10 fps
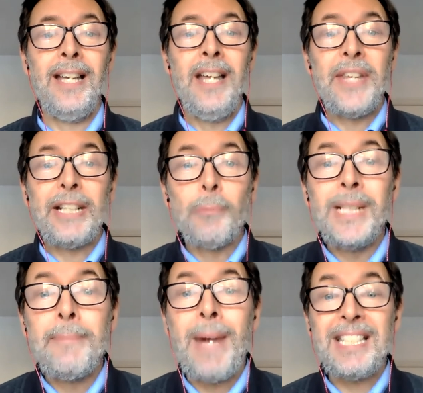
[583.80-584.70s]
They could
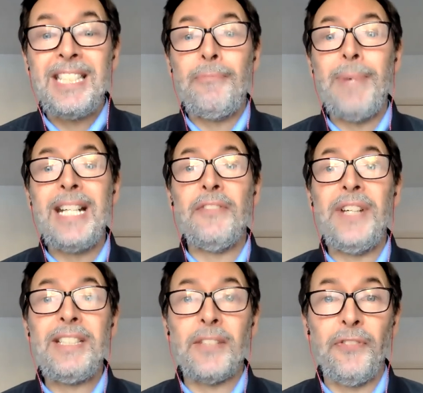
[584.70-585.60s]
bring massive
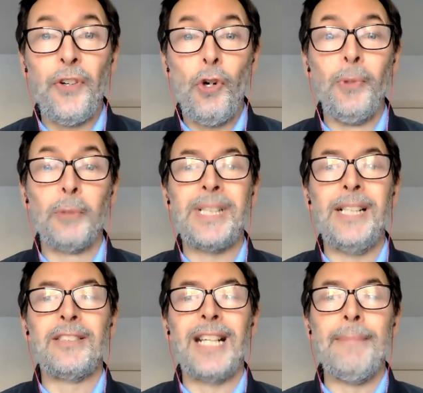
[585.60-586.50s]
benefit to formal
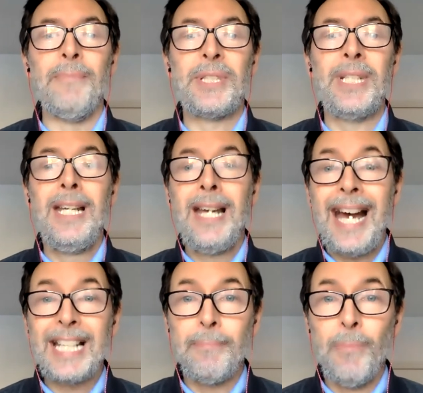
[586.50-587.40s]
programs
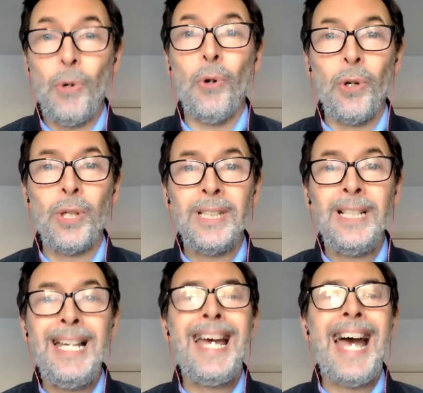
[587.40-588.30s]
as more
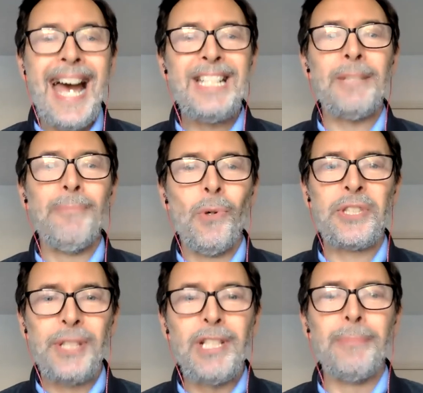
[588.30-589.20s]
and more
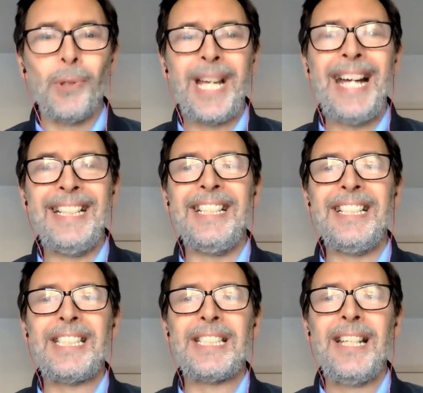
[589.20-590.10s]
suitable
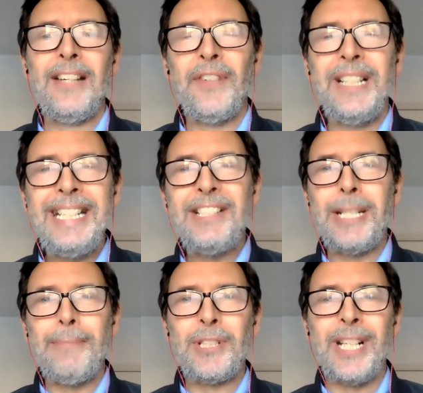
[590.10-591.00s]
candidates for
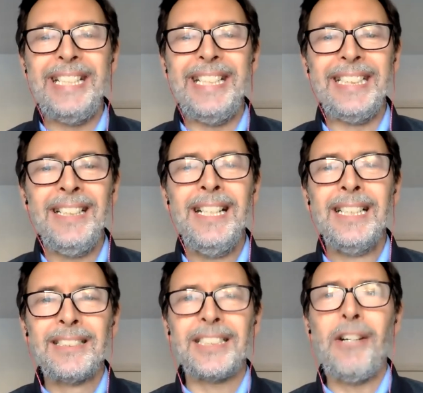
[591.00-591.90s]
leadership training
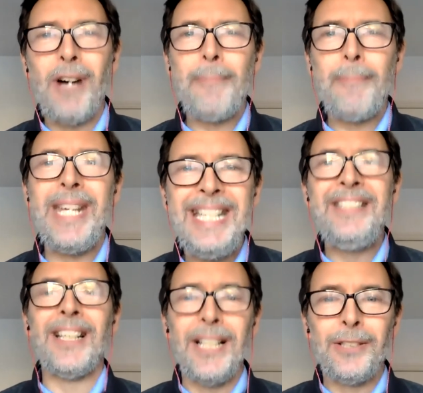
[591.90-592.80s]
grow up in
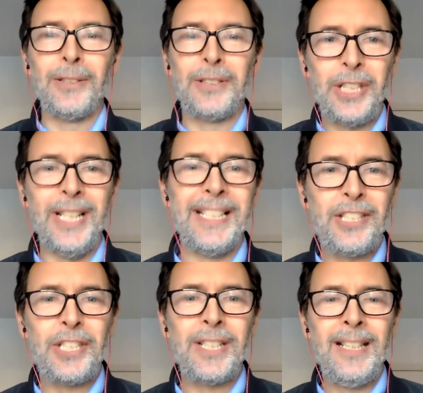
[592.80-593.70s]
the local
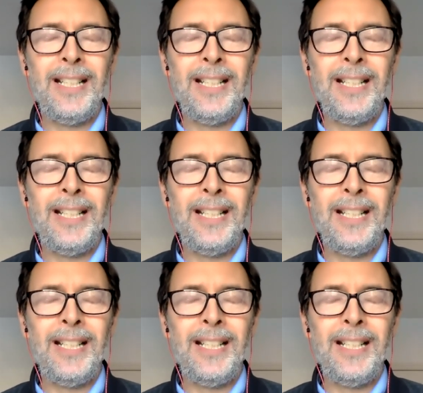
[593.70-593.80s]
church.